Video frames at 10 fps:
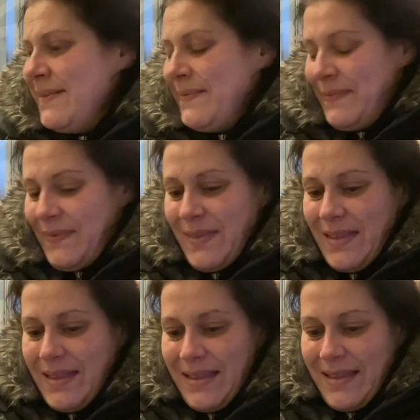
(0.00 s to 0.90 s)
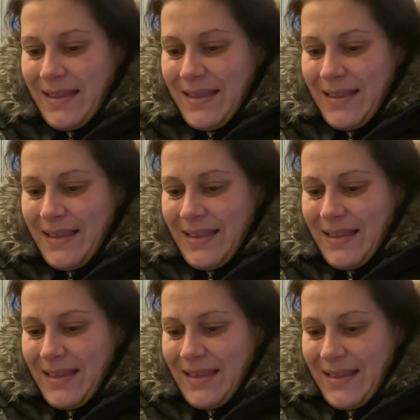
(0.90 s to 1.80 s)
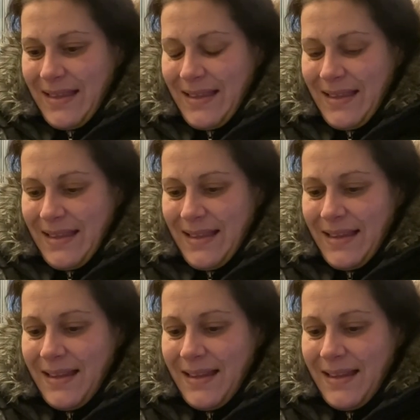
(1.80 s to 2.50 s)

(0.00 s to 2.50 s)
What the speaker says: (no one is talking)